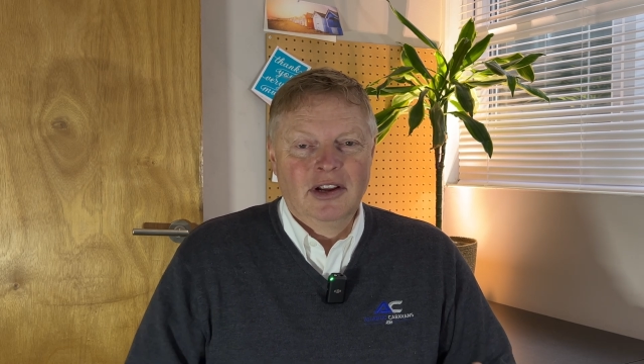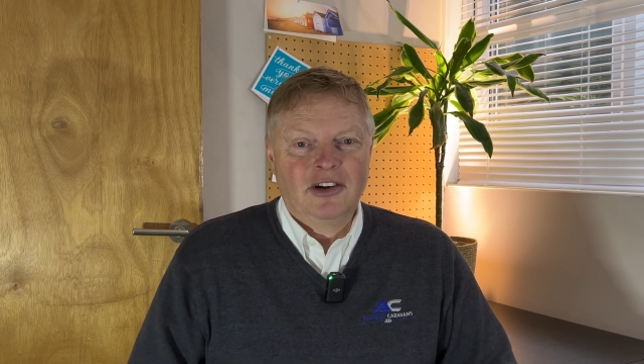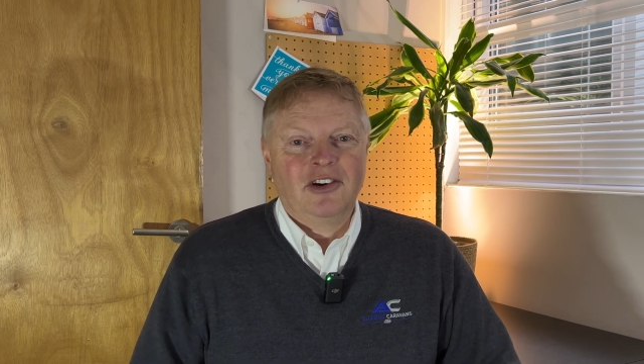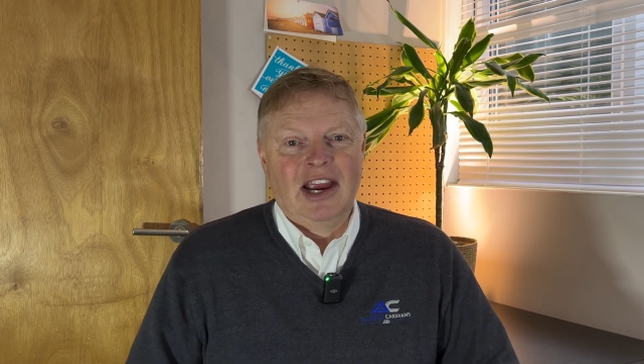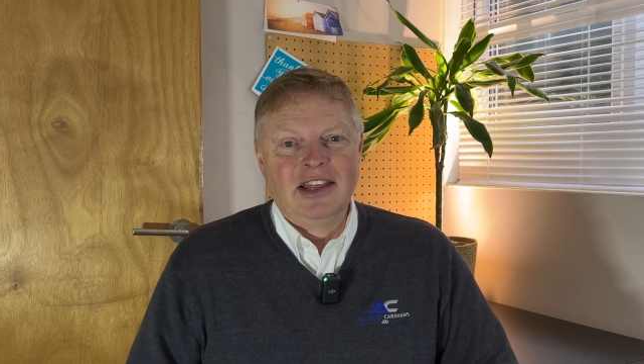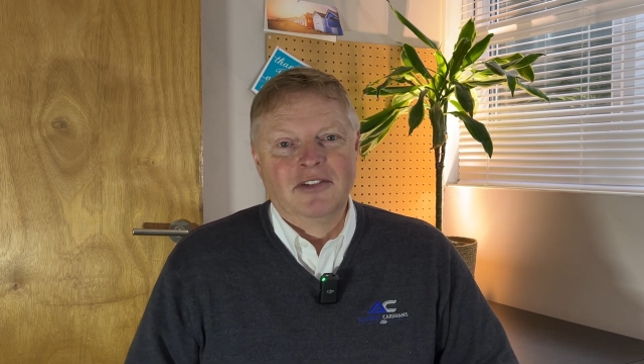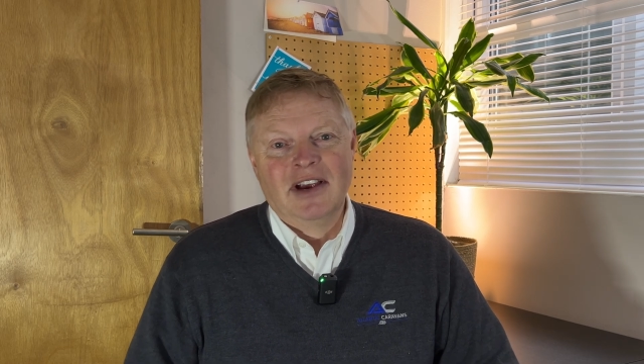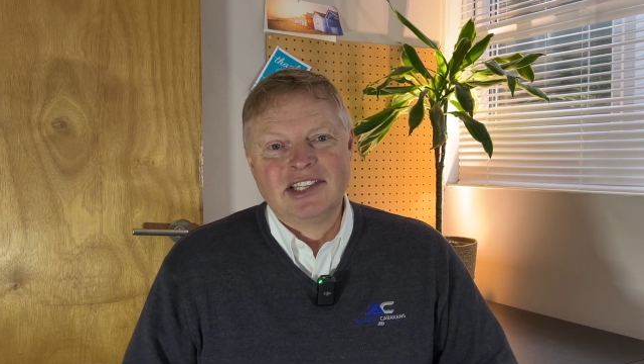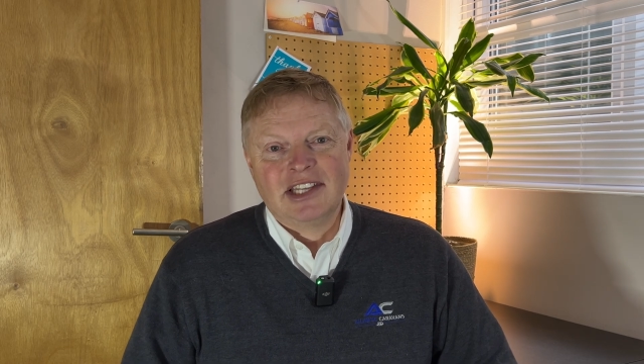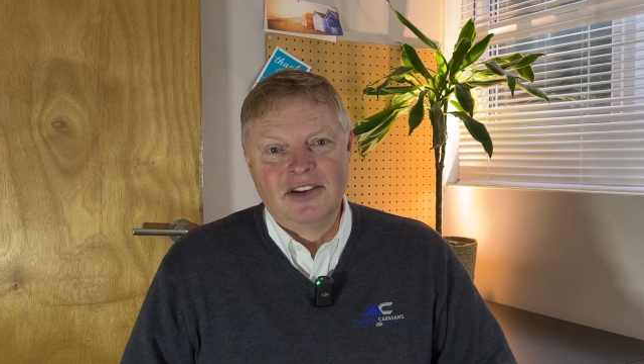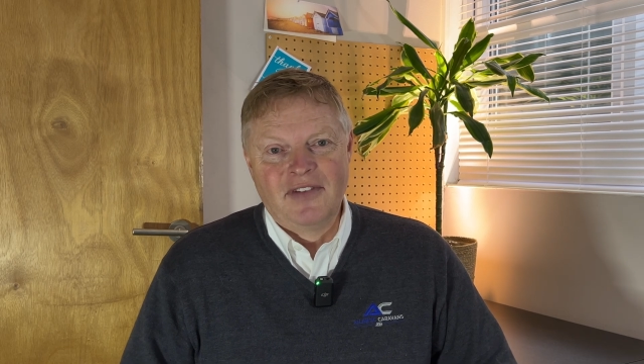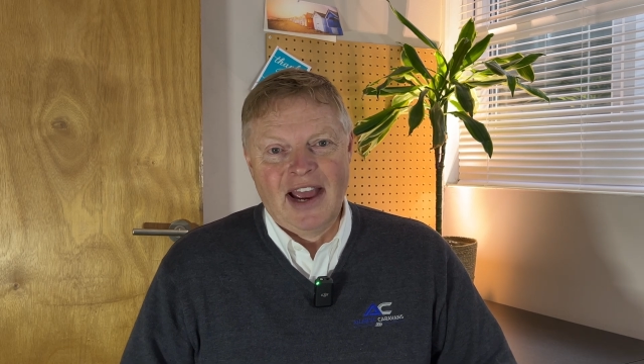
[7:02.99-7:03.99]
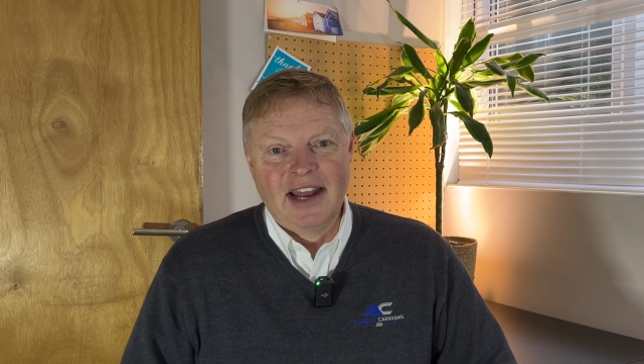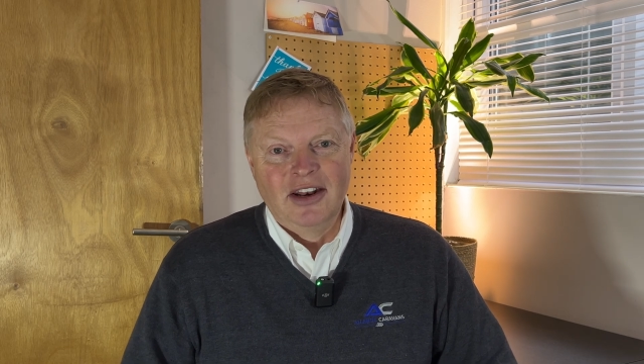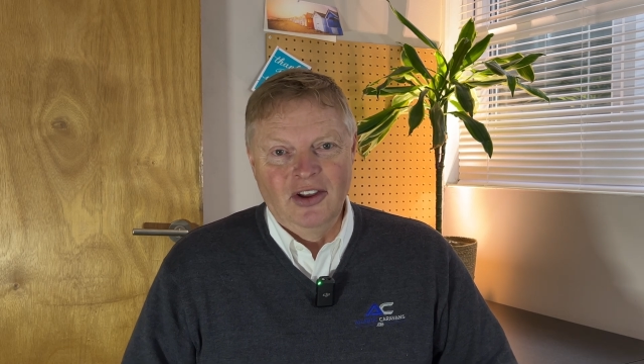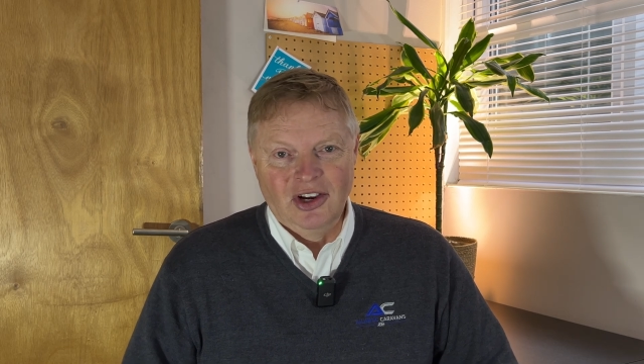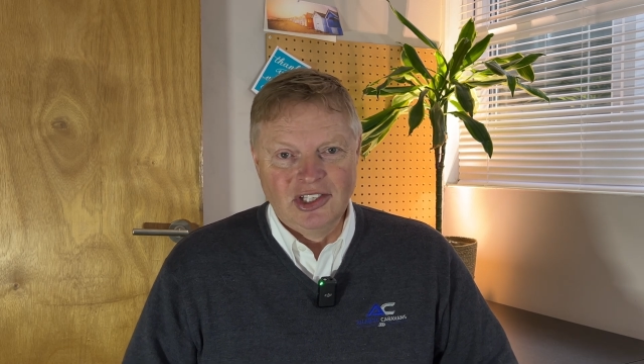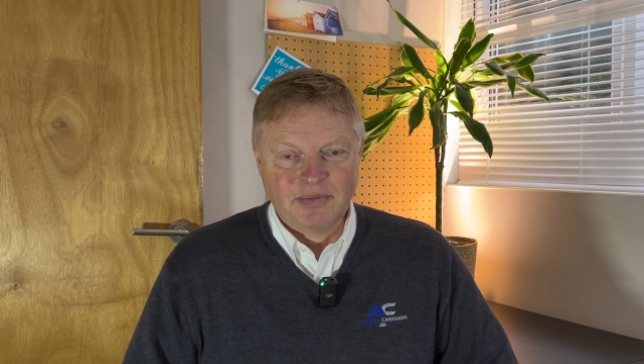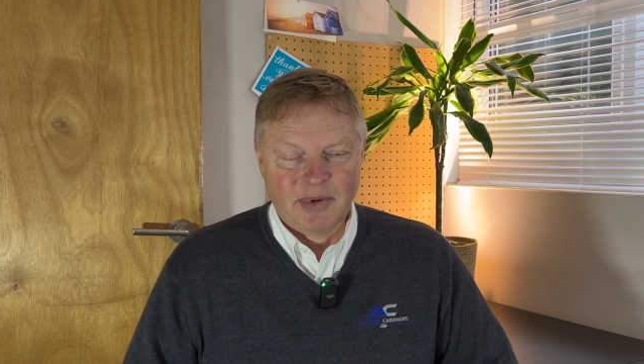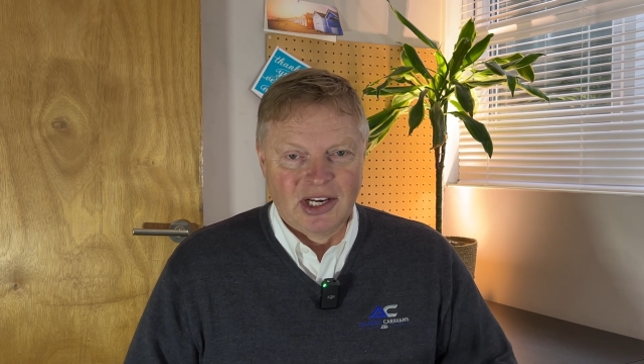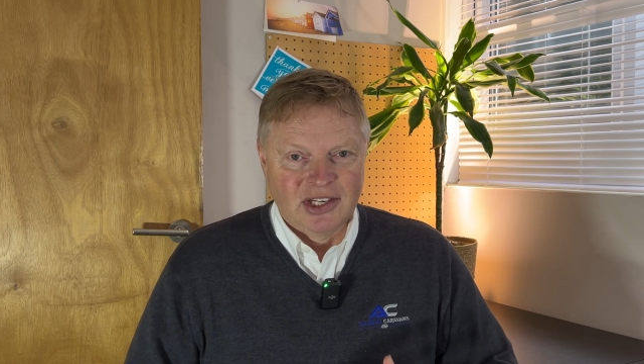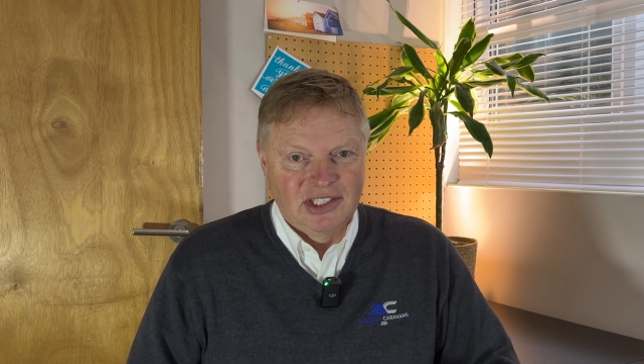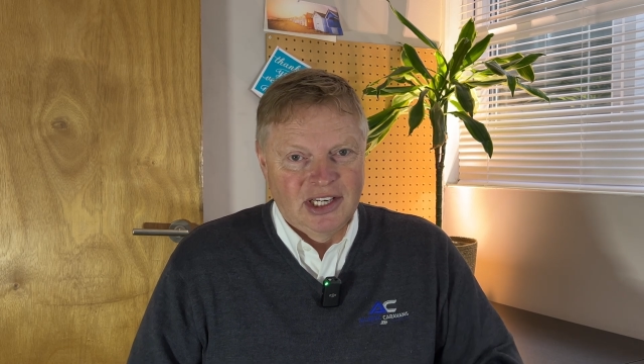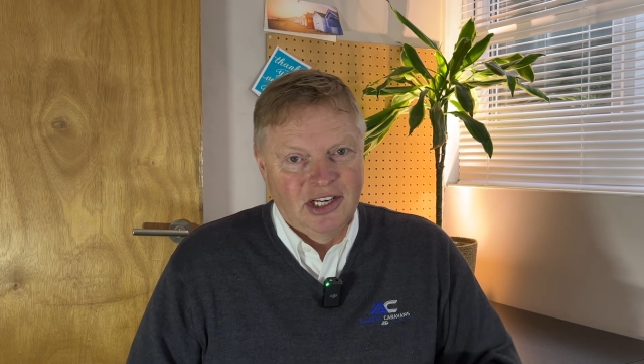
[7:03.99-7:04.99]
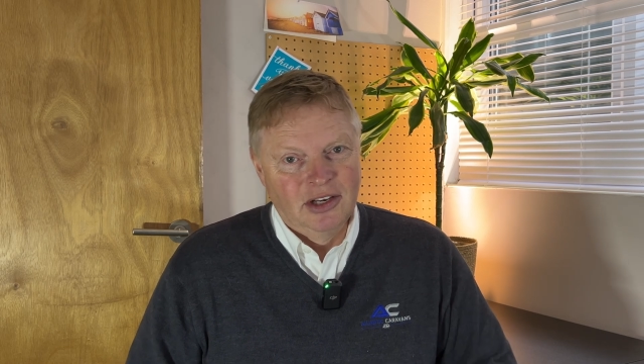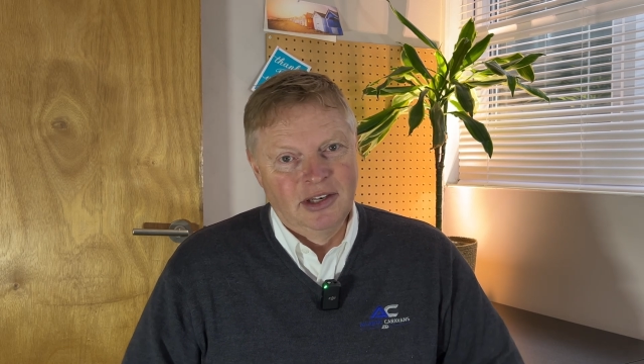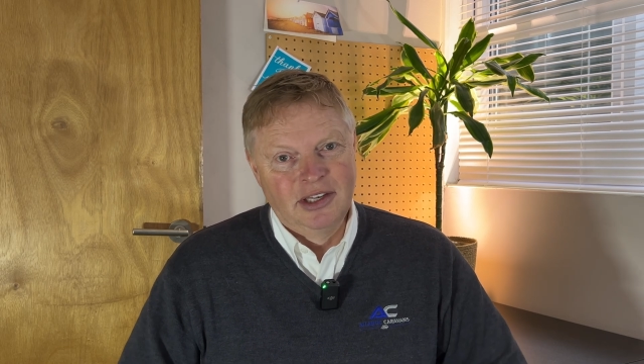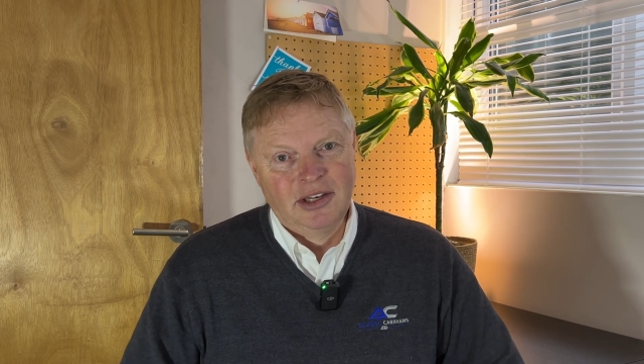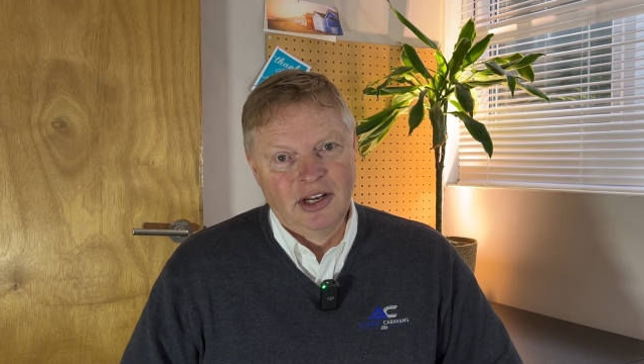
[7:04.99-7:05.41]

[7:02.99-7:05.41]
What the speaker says: great the rest of the van looks, because it could